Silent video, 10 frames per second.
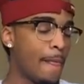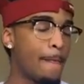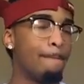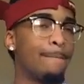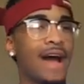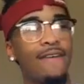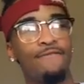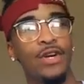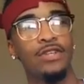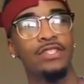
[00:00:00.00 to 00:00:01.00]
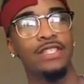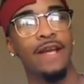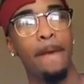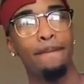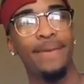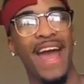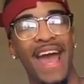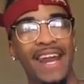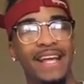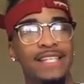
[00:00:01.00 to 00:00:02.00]
my first
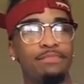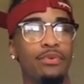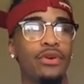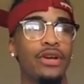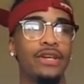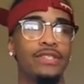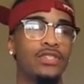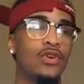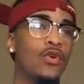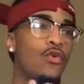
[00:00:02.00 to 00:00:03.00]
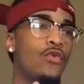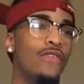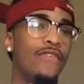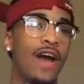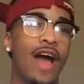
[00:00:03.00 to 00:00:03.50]
bad experience with